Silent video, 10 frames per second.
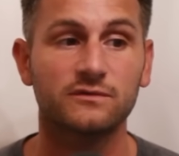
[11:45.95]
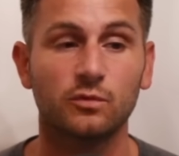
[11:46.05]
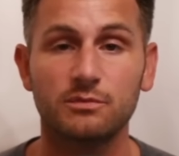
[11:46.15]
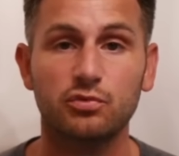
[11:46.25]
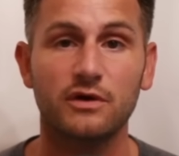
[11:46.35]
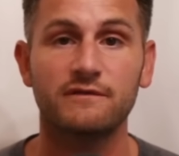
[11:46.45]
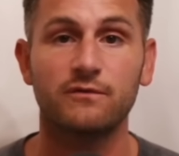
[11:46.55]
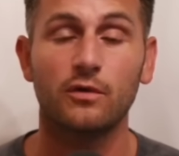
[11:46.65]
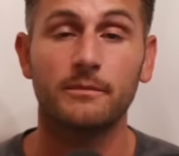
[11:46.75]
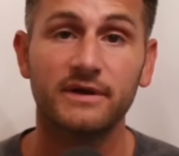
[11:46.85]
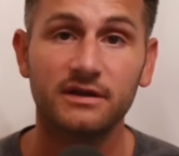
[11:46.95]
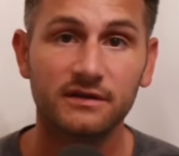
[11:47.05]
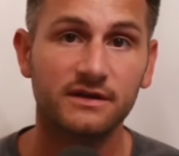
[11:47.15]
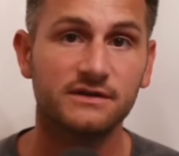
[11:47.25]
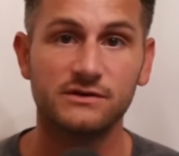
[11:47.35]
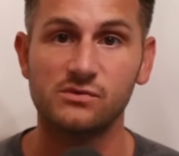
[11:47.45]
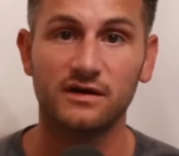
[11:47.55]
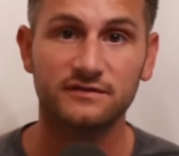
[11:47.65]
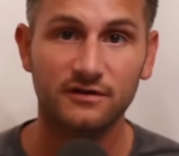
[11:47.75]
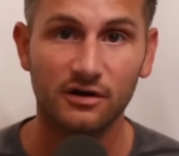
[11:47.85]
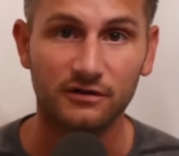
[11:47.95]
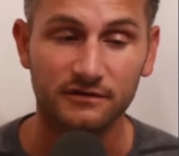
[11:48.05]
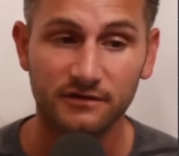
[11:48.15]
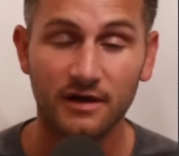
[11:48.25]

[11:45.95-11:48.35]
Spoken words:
$1.4 billion,